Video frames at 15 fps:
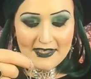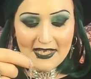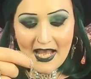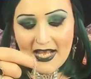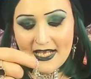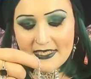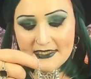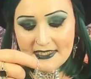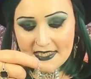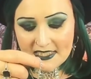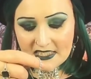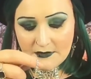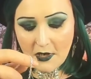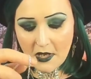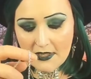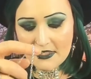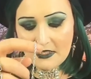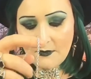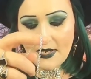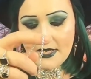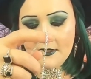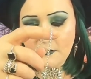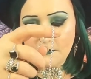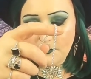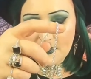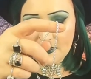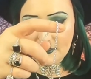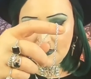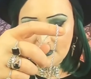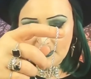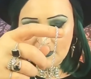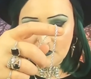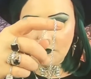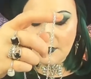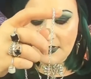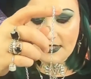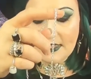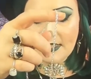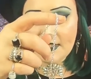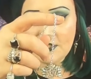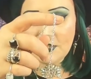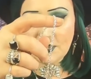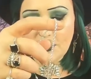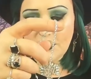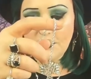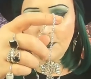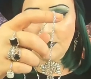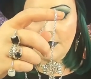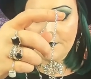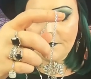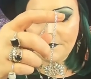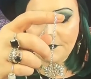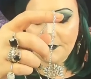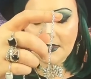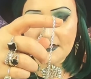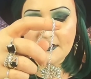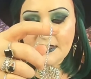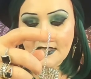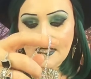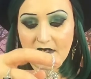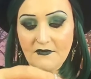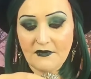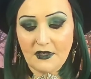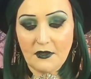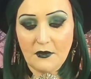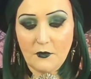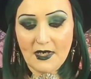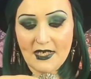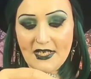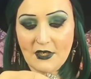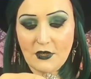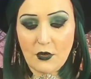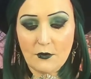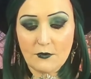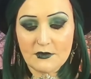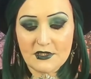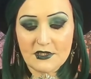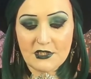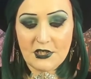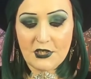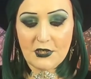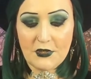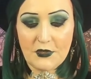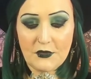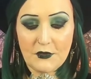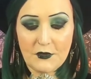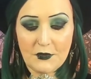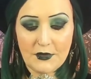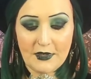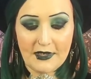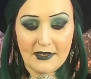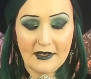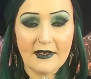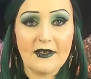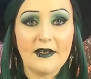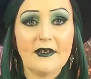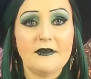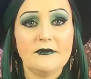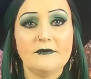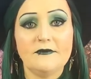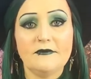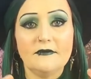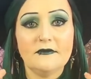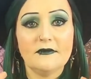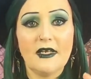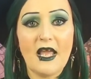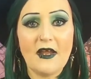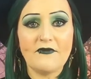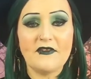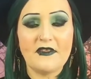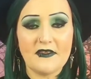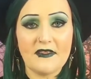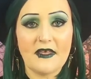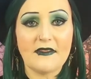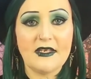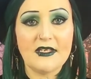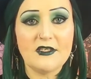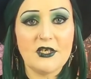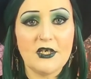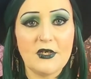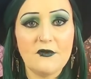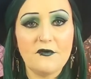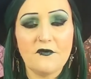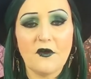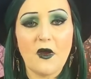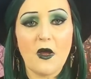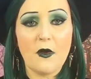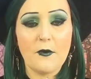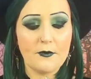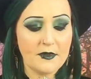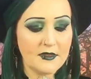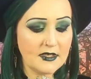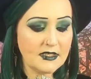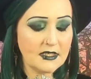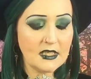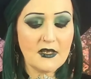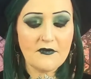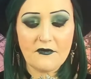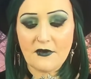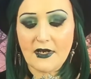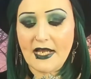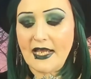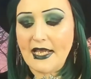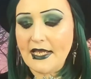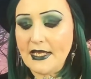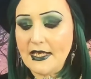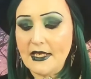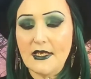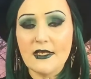Guys, these small independent businesses really do deliver when it comes to everything that they do, from the delivery